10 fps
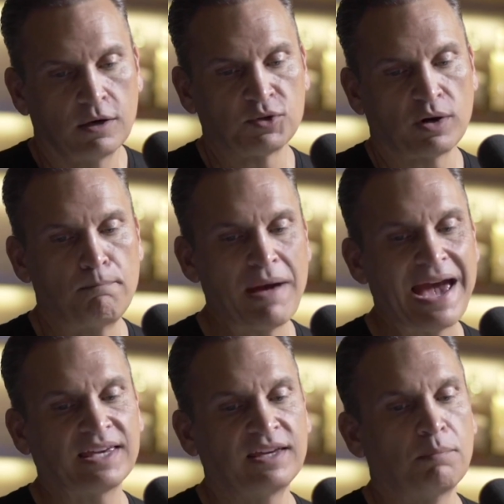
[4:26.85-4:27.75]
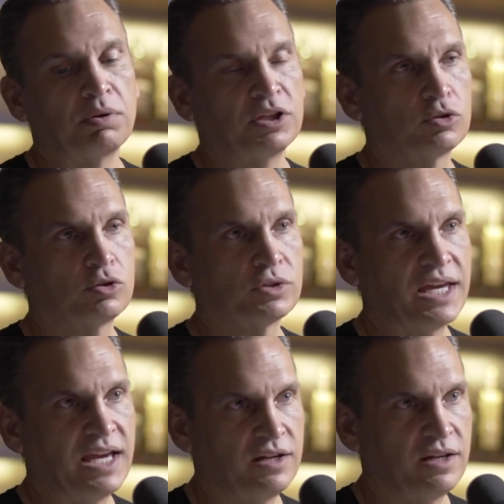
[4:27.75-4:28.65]
I'm sorry, backing a
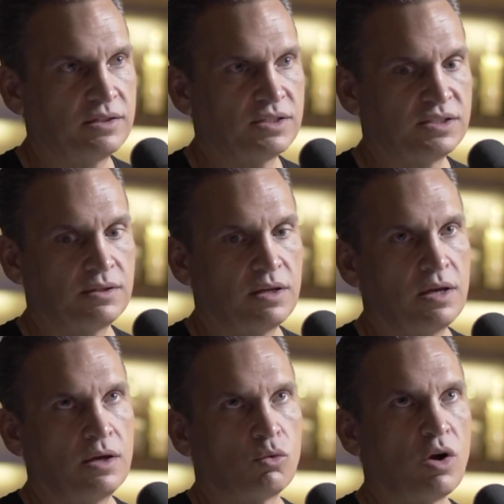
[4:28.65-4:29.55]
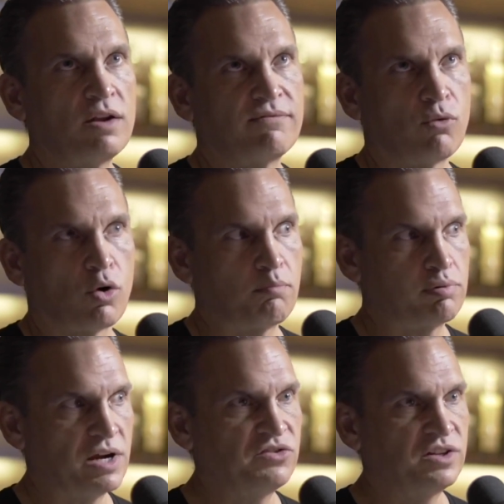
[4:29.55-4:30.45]
political candidate to run for
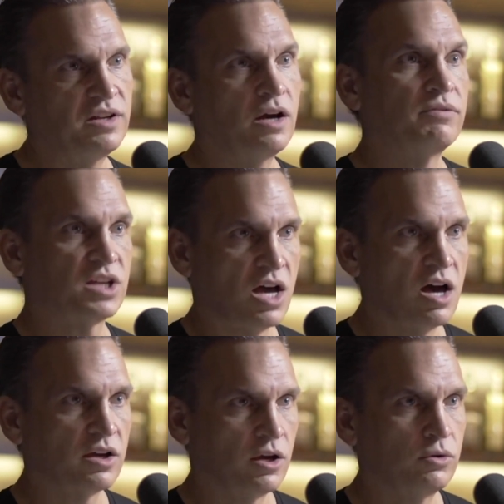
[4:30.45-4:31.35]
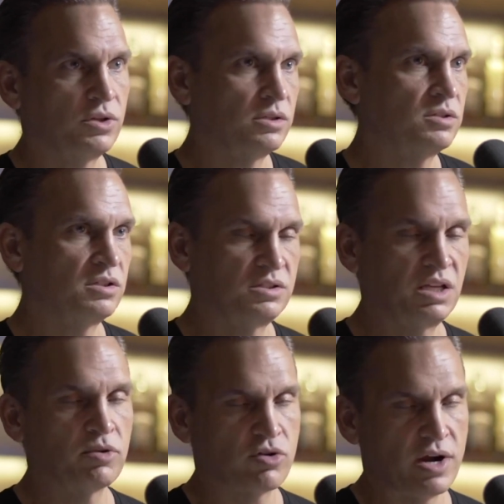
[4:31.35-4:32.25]
president of the Congo, the, the
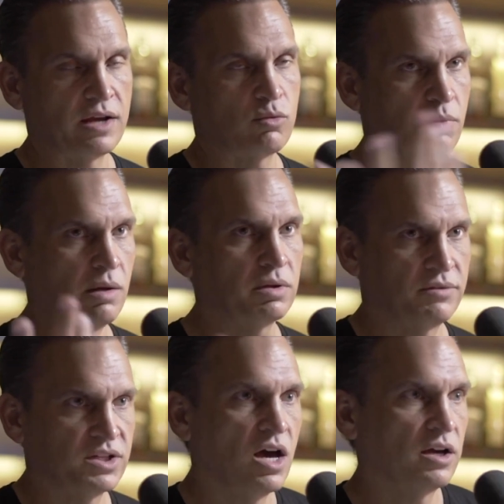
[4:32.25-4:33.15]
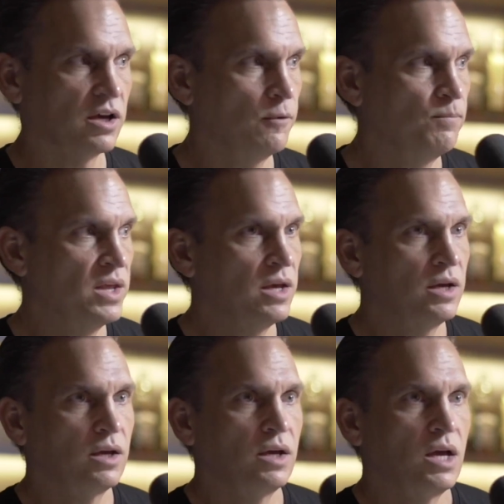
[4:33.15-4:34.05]
Democratic Republic of the Congo.
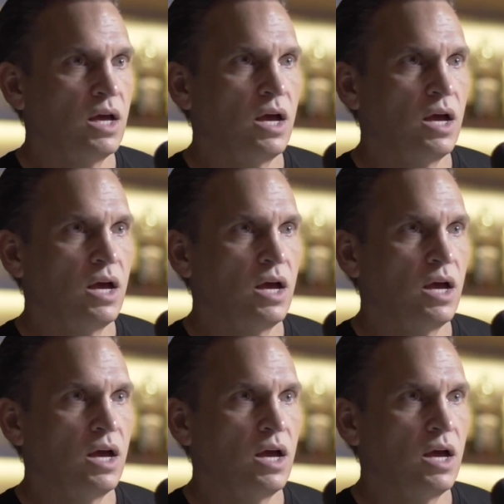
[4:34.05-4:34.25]
Why?